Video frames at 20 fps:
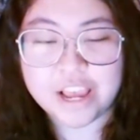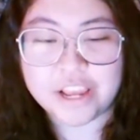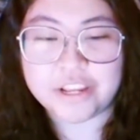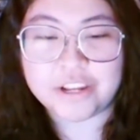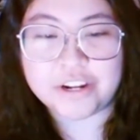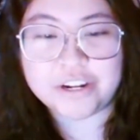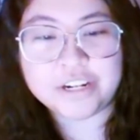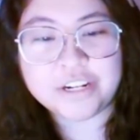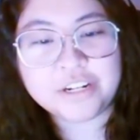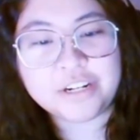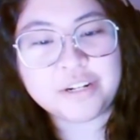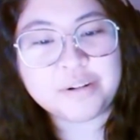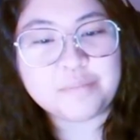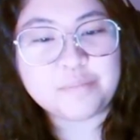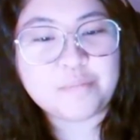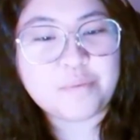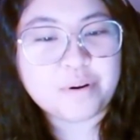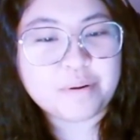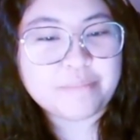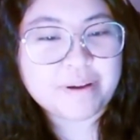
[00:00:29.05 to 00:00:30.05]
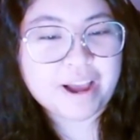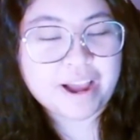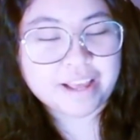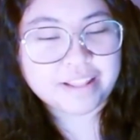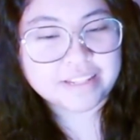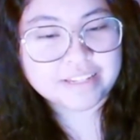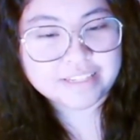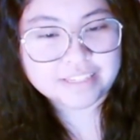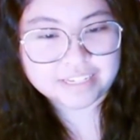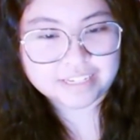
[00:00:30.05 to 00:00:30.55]
you're more behind
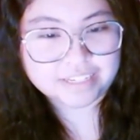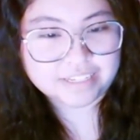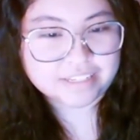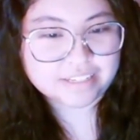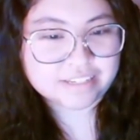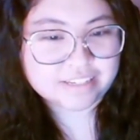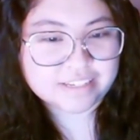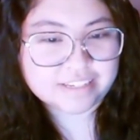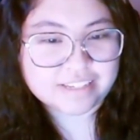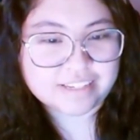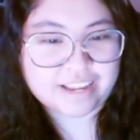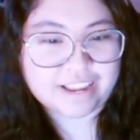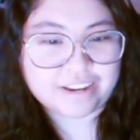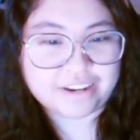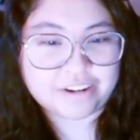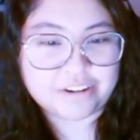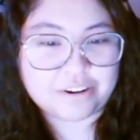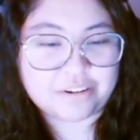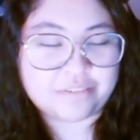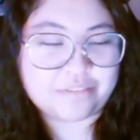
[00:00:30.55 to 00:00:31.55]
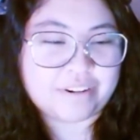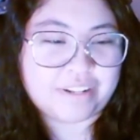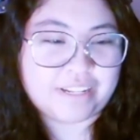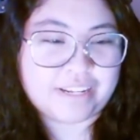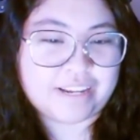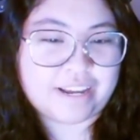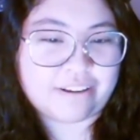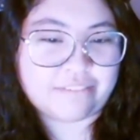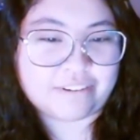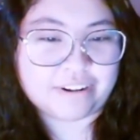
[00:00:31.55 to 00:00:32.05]
the scenes and you don't
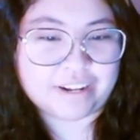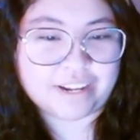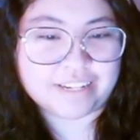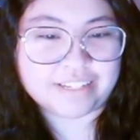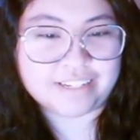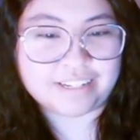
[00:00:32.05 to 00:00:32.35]
really ever get